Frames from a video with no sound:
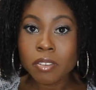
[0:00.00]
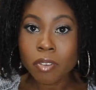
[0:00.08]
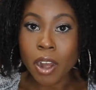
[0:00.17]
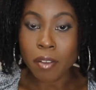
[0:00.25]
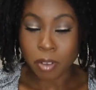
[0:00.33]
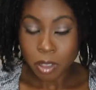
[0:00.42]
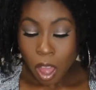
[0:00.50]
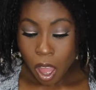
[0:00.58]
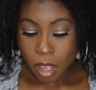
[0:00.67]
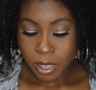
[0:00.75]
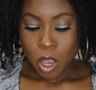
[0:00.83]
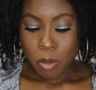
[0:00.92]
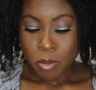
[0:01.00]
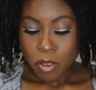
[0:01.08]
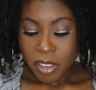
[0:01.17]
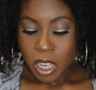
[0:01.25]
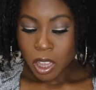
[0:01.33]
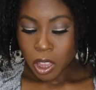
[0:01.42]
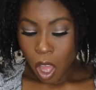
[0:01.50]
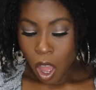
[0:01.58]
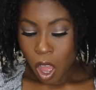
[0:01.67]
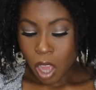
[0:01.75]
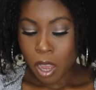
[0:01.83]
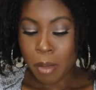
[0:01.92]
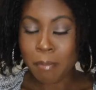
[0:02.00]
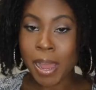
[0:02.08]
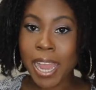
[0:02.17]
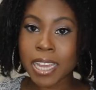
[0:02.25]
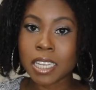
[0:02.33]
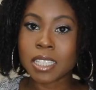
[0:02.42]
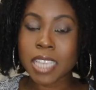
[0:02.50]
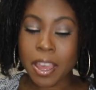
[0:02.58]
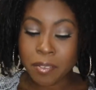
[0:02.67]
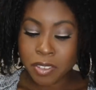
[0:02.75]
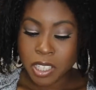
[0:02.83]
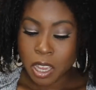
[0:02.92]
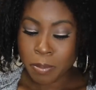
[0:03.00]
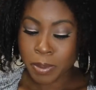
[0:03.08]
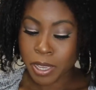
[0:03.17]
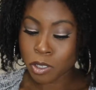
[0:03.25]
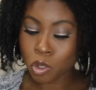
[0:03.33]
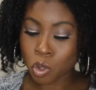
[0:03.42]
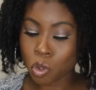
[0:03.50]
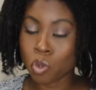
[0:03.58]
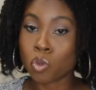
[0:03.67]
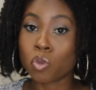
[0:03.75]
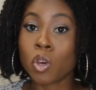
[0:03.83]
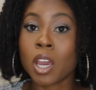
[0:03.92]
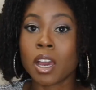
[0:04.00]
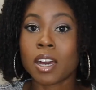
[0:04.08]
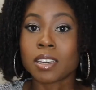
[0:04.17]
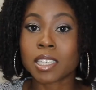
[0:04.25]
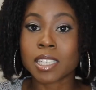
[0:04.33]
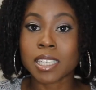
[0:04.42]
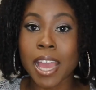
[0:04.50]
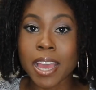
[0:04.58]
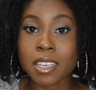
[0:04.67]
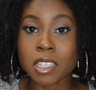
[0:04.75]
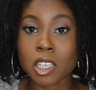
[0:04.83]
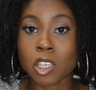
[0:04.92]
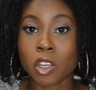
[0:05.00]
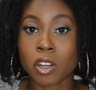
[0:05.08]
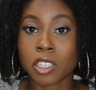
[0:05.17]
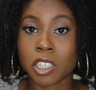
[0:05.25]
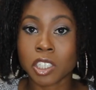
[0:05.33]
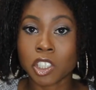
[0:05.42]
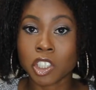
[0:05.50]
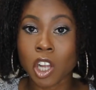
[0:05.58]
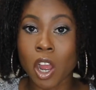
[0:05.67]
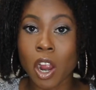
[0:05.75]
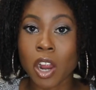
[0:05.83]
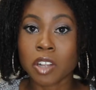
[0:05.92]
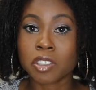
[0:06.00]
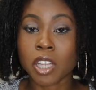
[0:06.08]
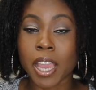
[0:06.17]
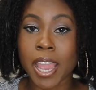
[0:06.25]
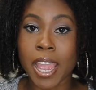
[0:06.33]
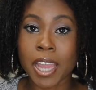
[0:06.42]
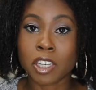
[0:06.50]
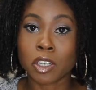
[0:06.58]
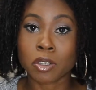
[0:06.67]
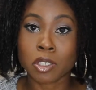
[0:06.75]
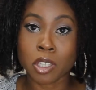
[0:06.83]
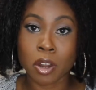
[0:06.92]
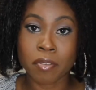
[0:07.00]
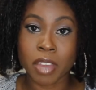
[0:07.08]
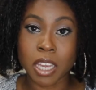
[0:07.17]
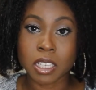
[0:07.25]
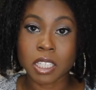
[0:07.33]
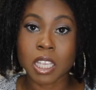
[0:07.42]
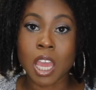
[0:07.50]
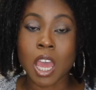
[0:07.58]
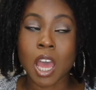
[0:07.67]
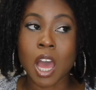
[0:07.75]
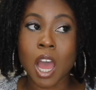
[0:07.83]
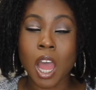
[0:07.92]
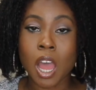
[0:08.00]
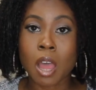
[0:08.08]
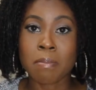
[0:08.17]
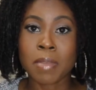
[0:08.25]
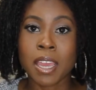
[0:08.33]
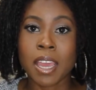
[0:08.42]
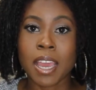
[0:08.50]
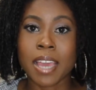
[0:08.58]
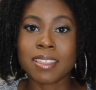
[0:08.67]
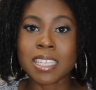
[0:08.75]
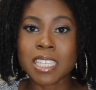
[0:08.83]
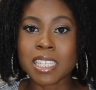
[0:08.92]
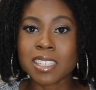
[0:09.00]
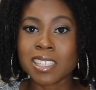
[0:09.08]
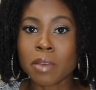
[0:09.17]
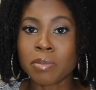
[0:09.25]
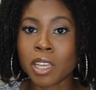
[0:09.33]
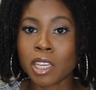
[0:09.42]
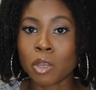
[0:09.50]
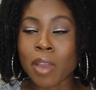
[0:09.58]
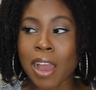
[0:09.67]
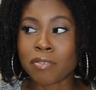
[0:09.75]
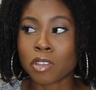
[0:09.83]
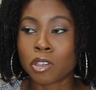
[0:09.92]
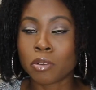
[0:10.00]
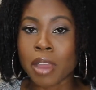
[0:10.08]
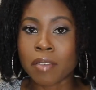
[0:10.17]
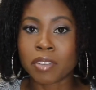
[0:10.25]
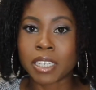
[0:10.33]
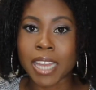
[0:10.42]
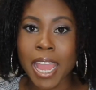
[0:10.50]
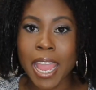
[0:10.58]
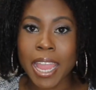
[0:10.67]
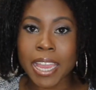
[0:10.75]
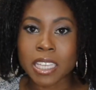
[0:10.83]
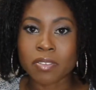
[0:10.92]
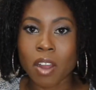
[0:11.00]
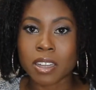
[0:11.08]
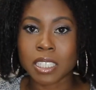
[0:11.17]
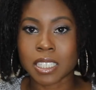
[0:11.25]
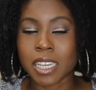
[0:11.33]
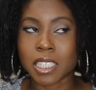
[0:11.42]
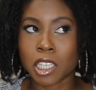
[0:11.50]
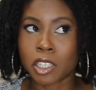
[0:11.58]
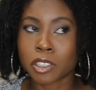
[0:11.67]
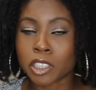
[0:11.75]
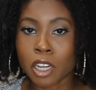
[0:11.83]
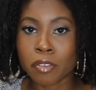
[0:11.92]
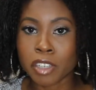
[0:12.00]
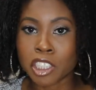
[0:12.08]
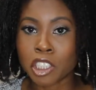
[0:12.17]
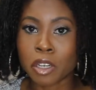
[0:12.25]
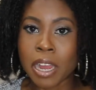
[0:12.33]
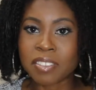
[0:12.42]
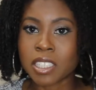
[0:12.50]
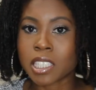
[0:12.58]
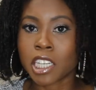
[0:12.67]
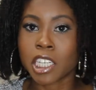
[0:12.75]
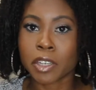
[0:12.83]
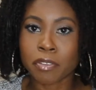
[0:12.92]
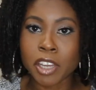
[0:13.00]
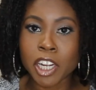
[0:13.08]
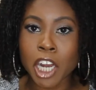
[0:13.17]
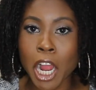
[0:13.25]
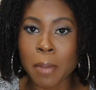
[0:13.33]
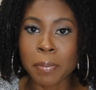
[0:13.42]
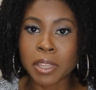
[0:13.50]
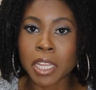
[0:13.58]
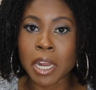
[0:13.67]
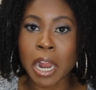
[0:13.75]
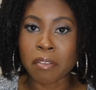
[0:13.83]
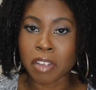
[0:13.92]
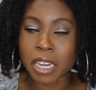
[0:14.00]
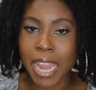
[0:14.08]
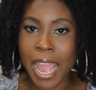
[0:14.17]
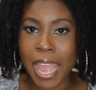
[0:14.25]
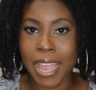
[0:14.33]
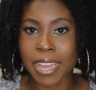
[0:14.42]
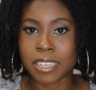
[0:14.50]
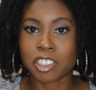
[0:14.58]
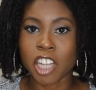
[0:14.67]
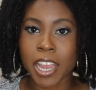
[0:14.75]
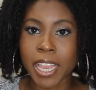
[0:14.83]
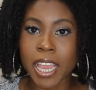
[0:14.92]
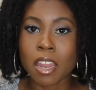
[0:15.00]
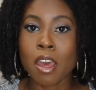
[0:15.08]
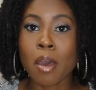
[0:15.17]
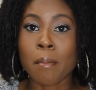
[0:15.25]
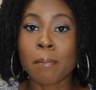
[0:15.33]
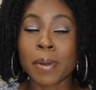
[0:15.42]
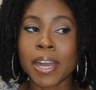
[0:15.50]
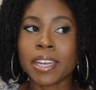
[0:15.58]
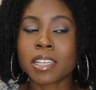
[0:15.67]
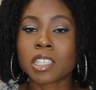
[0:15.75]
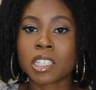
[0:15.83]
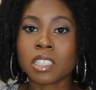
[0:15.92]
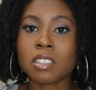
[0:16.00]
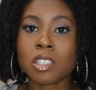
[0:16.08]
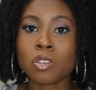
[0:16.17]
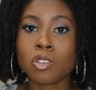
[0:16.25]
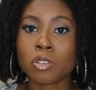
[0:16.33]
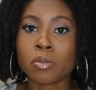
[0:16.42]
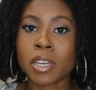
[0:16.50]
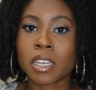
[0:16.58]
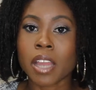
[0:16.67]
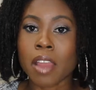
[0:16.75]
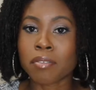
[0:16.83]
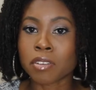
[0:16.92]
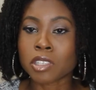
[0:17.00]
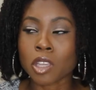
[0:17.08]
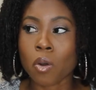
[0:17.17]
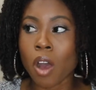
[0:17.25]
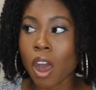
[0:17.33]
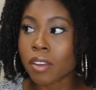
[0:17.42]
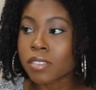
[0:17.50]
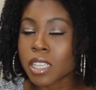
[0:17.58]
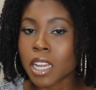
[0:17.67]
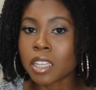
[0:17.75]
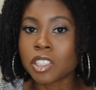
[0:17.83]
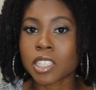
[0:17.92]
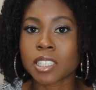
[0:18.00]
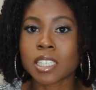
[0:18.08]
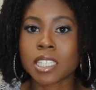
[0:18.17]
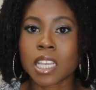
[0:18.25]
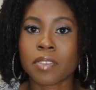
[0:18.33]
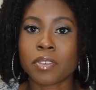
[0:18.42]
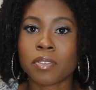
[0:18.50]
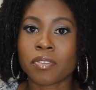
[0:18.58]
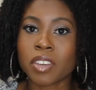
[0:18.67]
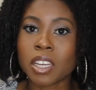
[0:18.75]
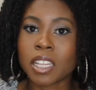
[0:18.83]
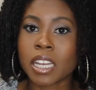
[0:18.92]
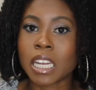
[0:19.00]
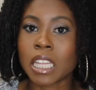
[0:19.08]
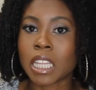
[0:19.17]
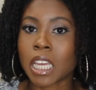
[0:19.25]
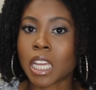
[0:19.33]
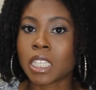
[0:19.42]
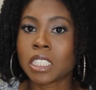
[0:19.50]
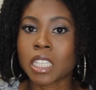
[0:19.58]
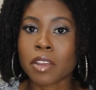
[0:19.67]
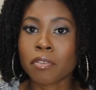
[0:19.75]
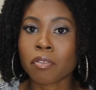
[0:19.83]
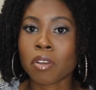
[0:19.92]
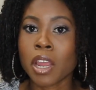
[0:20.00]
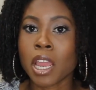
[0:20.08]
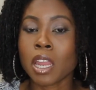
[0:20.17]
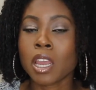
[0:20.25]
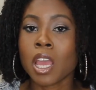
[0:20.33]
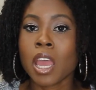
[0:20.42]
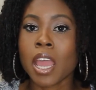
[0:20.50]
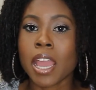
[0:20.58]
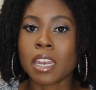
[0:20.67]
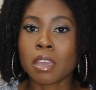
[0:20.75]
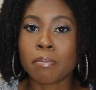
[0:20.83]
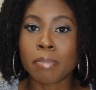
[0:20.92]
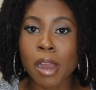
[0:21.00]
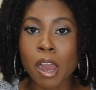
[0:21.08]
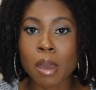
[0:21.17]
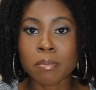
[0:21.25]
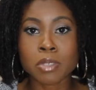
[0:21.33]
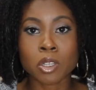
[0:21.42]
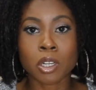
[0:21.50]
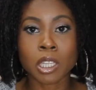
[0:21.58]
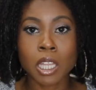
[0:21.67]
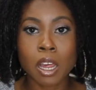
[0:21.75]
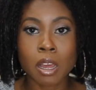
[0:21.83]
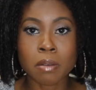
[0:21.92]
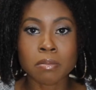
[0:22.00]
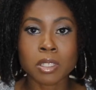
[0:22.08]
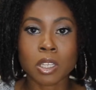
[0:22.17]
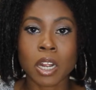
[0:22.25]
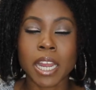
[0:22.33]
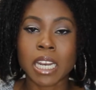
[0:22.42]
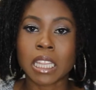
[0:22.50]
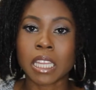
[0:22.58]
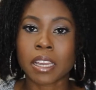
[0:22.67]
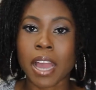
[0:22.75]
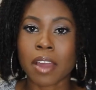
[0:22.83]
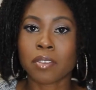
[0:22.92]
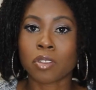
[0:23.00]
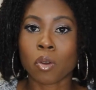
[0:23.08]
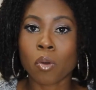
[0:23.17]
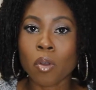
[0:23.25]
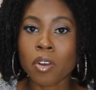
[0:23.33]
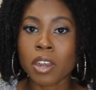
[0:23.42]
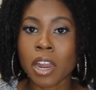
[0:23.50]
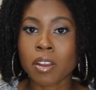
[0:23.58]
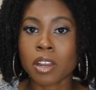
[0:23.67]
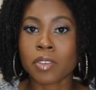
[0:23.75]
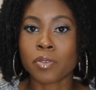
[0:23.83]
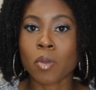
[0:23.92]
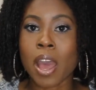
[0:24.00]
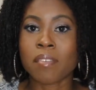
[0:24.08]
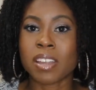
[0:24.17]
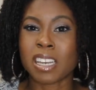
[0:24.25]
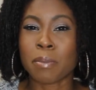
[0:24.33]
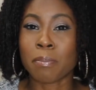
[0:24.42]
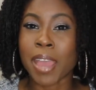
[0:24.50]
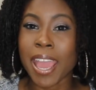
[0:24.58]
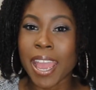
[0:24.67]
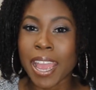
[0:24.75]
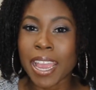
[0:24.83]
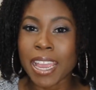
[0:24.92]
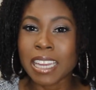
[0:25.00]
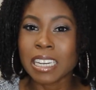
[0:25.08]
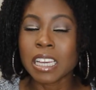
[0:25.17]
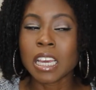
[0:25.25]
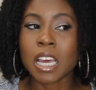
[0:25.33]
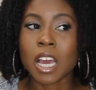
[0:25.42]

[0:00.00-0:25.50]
forever long. So moving along, my 10th tip is to assess your discharge and your cervix. And this isn't something you have to do every day as far as assessing your cervix. You don't have to stick your finger up in there every day and check it, but it's good to do it ever so often just to see if you feel anything different, any bumps or lumps or anything out of the ordinary, if you have any pain